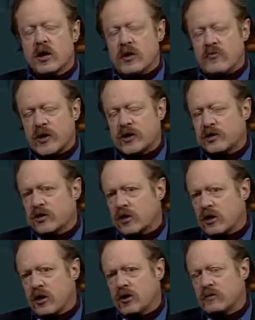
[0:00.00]
the picture that
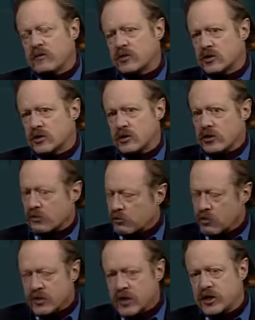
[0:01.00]
comes
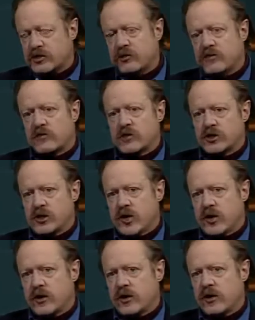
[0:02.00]
through the history of
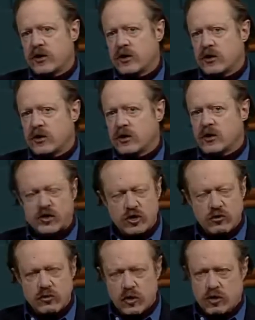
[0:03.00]
Christianity of
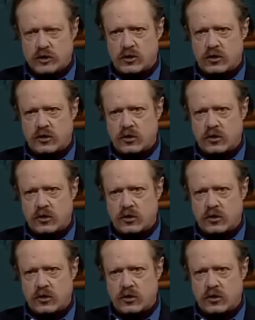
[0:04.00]
two worlds.